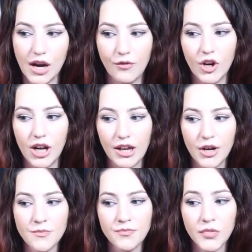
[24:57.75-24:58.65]
I feel like,
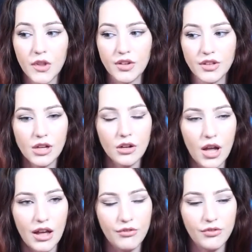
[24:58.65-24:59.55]
cause I don't
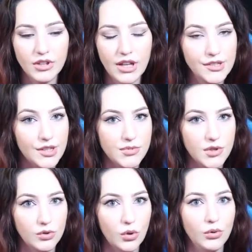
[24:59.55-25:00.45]
have next
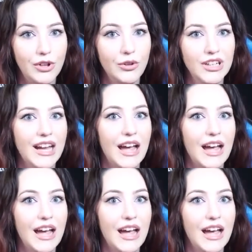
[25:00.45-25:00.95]
episode downloaded.